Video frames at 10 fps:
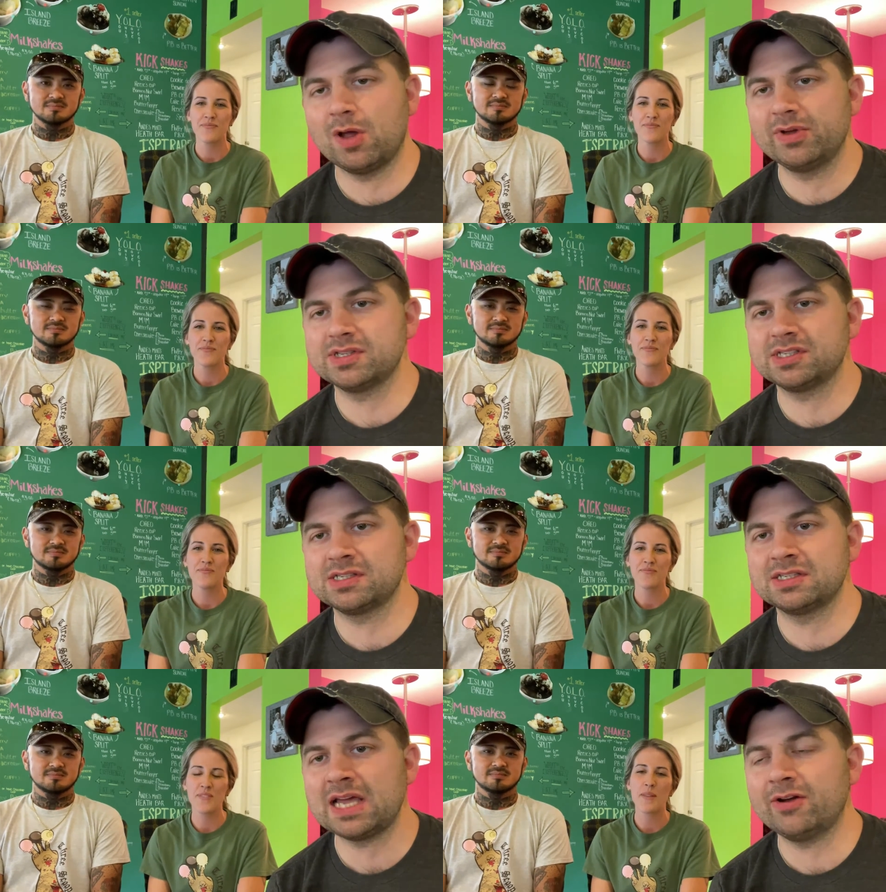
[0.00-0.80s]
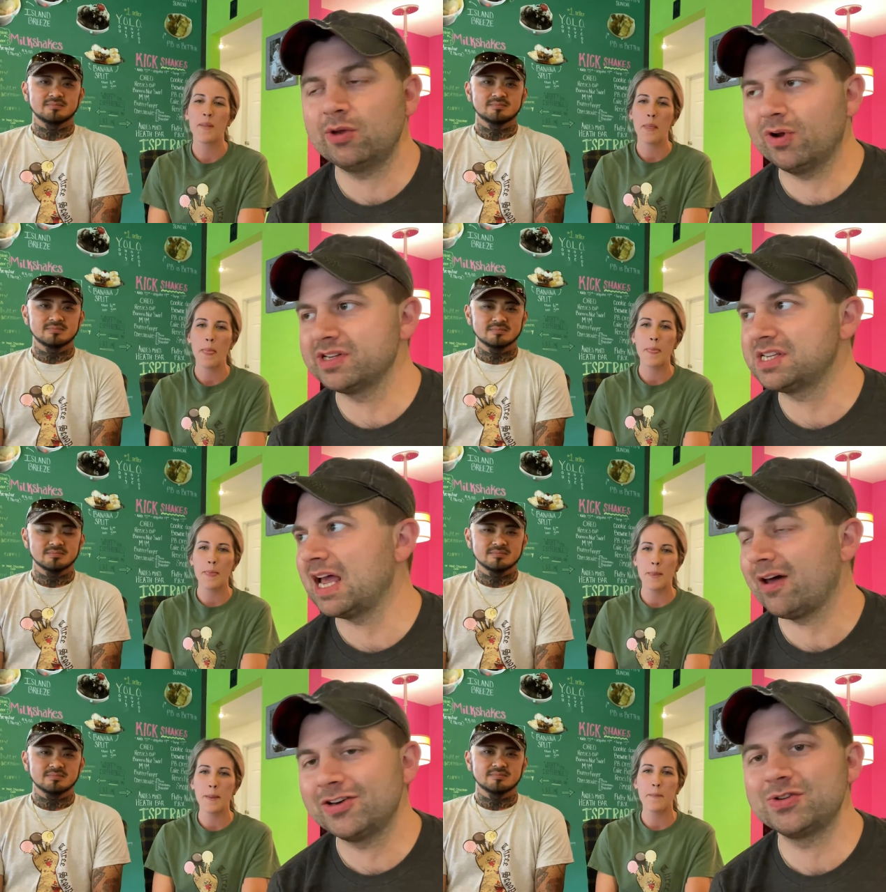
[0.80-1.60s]
Speaker 1: small businesses in town, you want to see
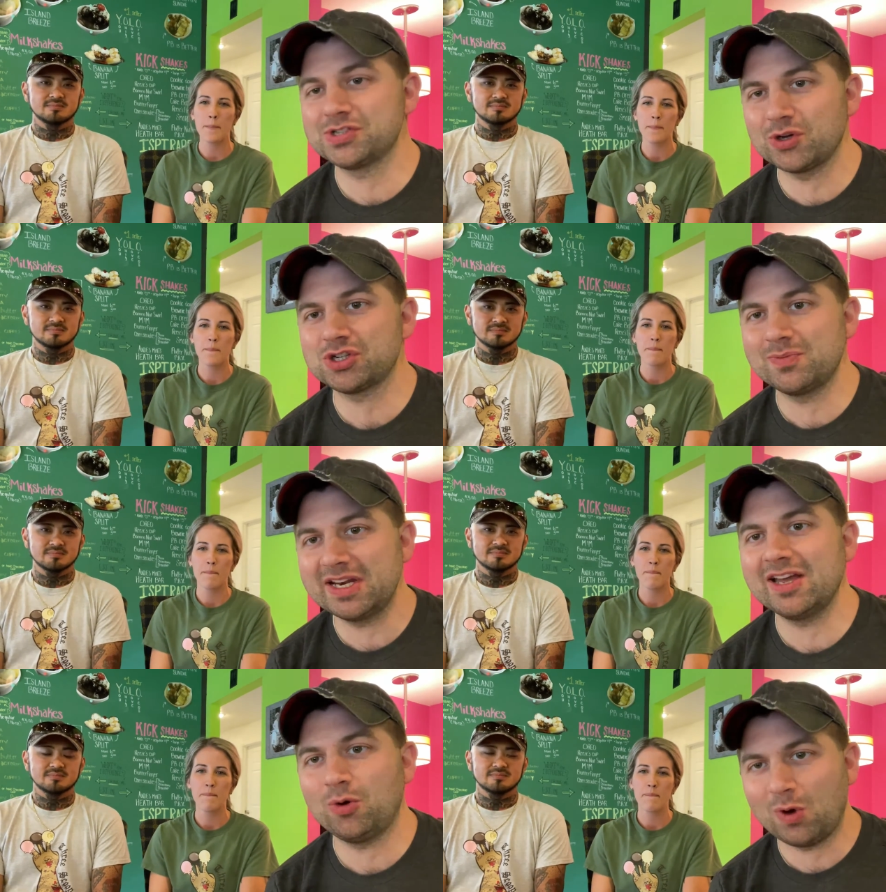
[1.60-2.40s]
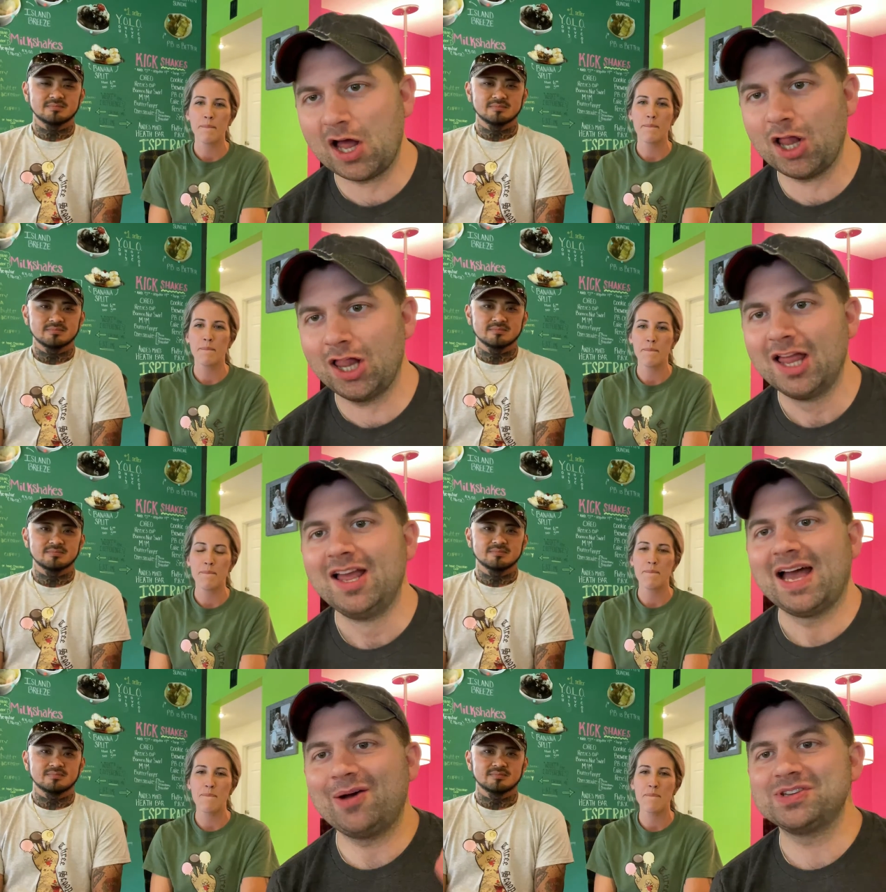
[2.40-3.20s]
how to do social media well,
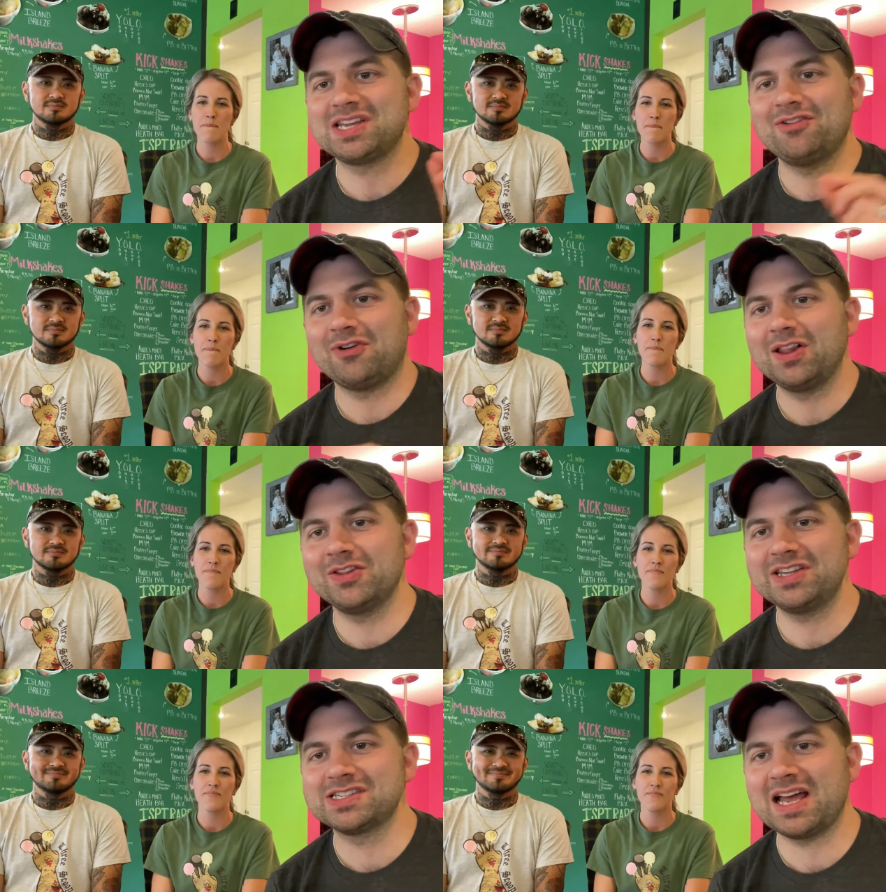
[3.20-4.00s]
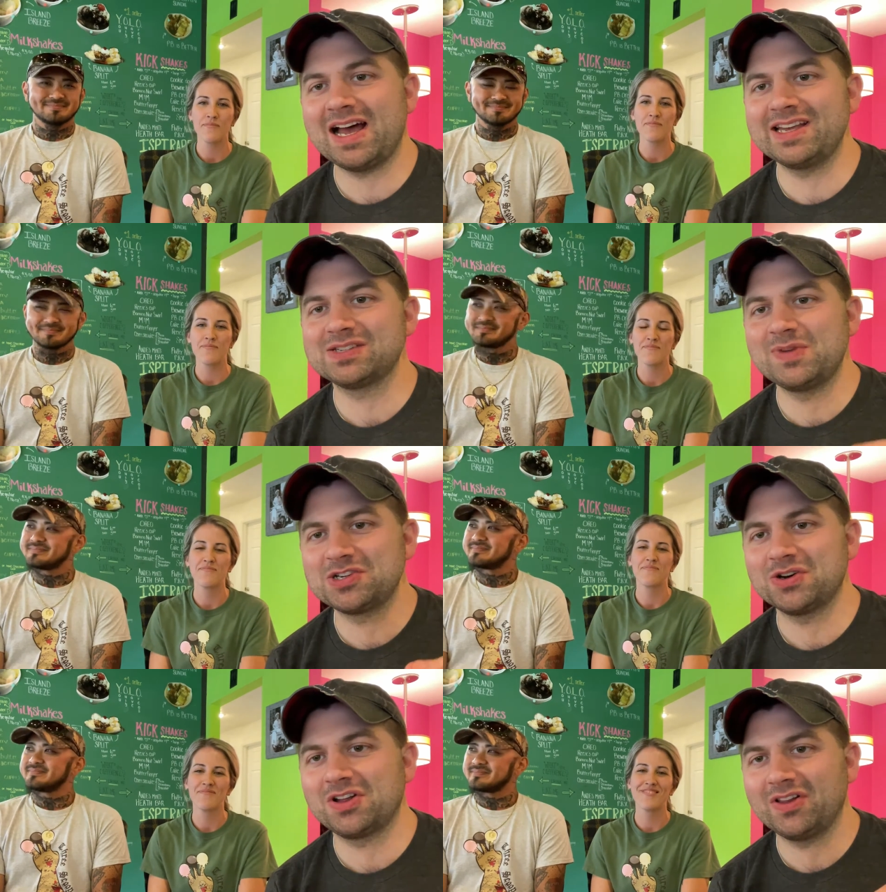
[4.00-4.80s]
I would say follow these guys. Make
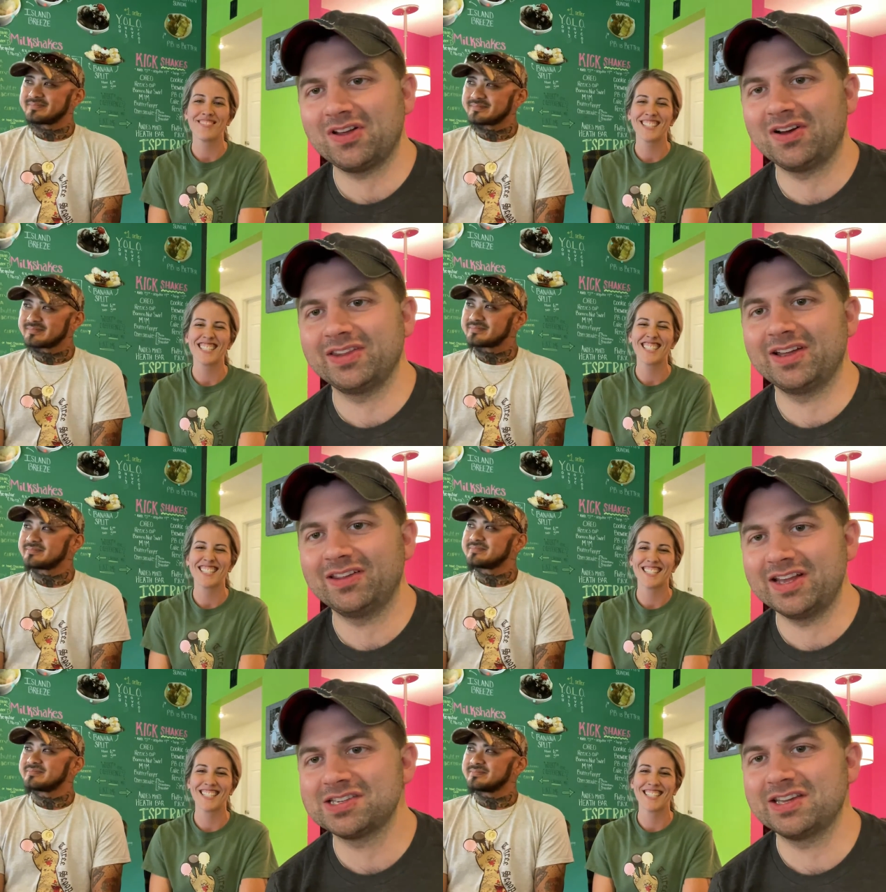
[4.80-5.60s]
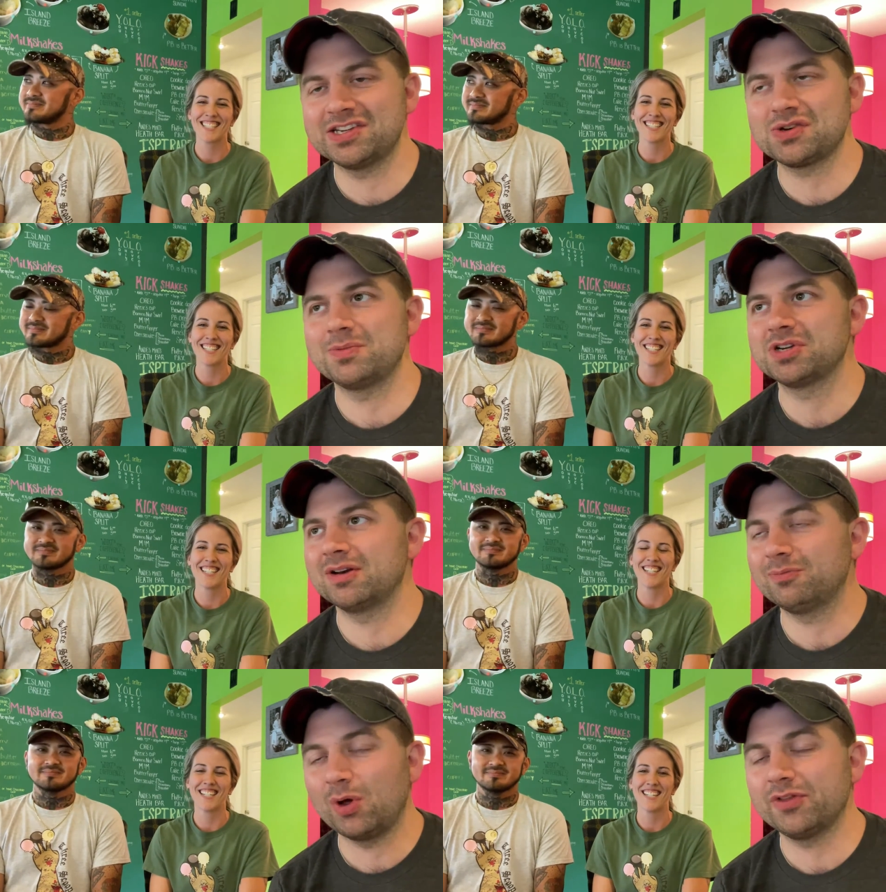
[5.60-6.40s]
sure to click on the links in the
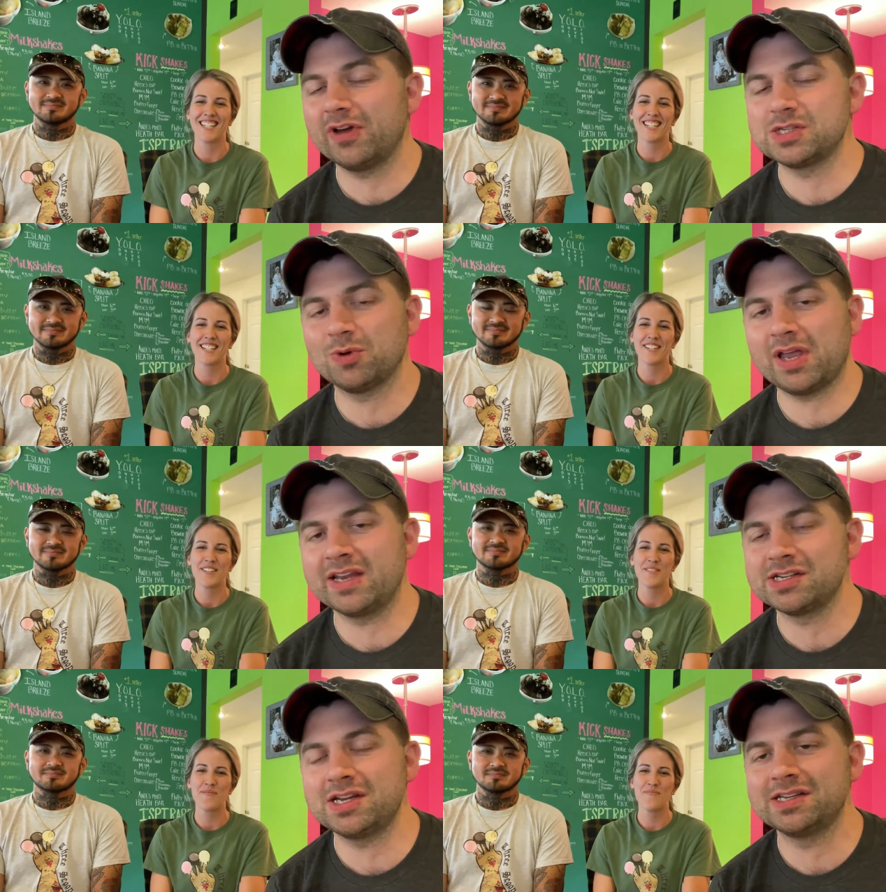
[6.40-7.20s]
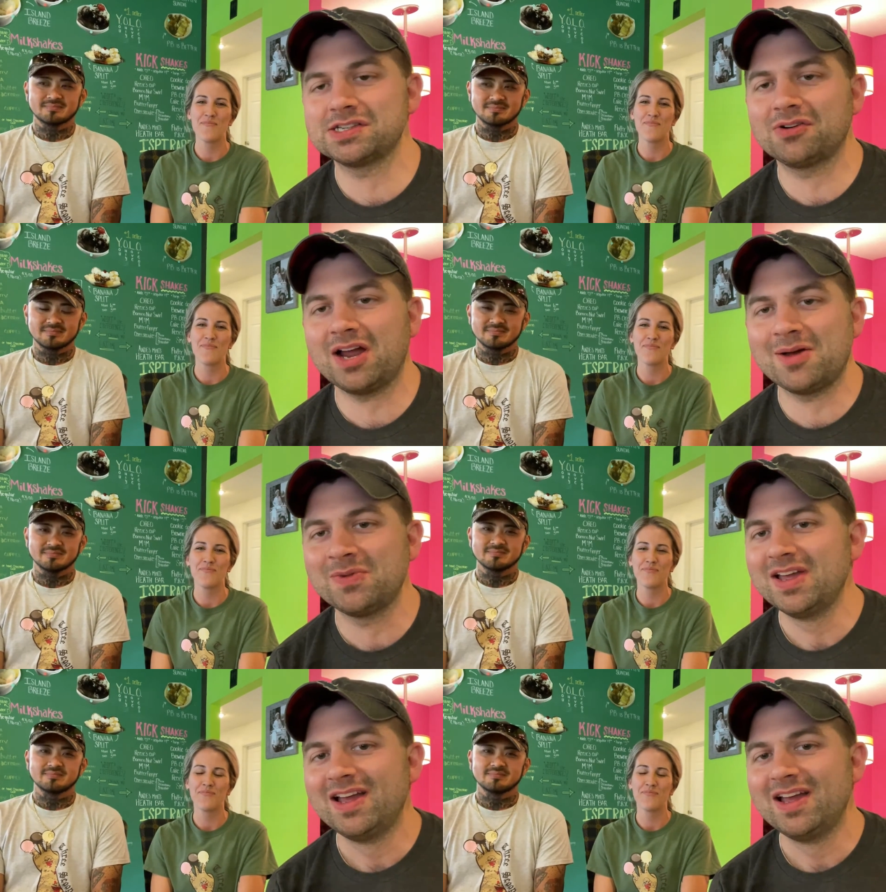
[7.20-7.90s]
description, both Facebook and Instagram.